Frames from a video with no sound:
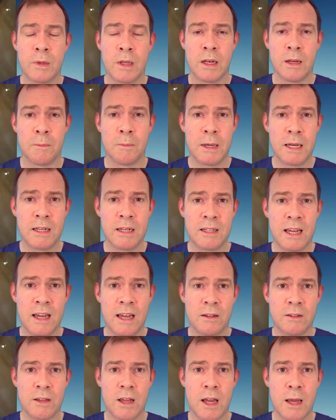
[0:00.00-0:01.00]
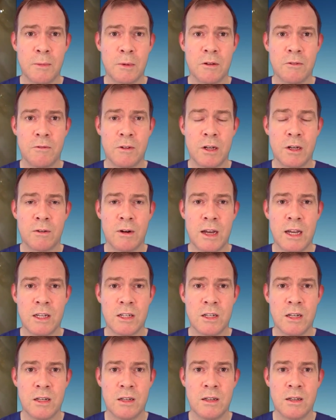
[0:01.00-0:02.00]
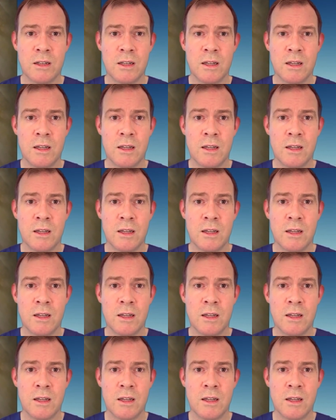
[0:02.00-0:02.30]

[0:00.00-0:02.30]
in a pigtail type configuration,